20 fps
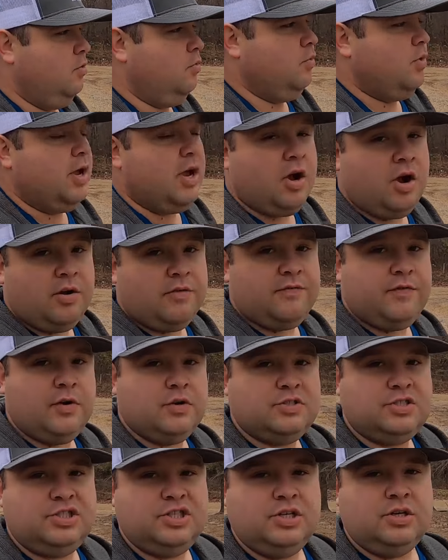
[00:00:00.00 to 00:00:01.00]
we are a
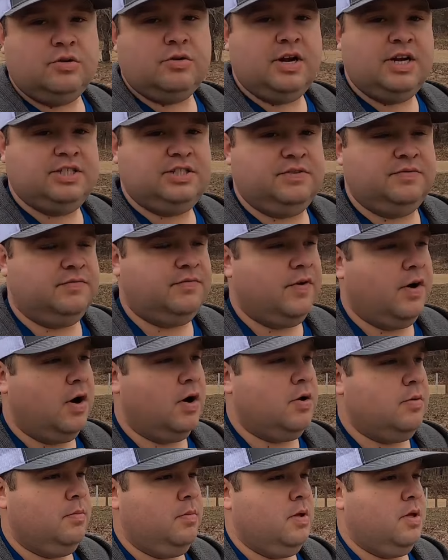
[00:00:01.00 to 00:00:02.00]
first generation
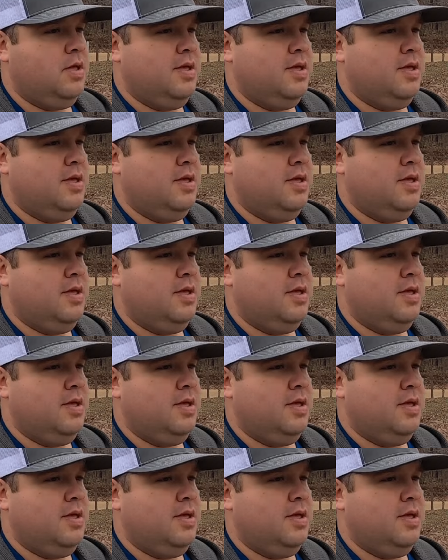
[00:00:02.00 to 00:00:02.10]
farm.